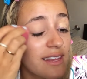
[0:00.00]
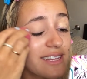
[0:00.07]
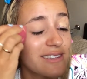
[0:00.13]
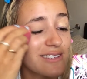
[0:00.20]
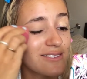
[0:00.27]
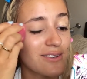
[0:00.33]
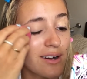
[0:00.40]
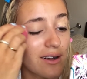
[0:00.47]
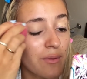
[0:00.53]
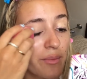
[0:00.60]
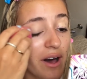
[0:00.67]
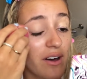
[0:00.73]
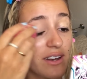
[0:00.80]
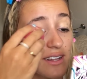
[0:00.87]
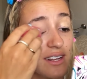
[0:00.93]
let's talk
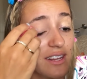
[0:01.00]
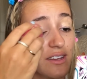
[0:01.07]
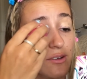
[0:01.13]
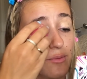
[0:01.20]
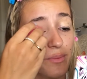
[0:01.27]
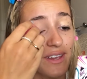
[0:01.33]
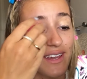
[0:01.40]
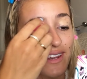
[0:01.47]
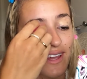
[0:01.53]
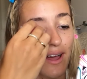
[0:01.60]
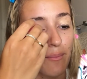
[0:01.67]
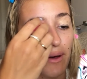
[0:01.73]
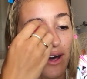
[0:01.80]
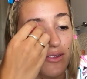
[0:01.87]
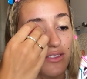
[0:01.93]
about a little bit
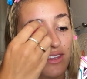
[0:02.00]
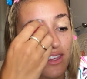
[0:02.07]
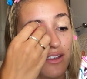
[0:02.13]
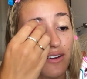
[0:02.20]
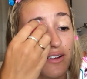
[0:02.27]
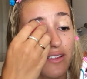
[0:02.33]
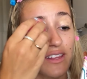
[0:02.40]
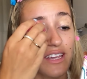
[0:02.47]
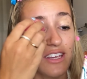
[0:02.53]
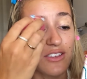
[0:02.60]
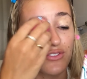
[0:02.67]
about the early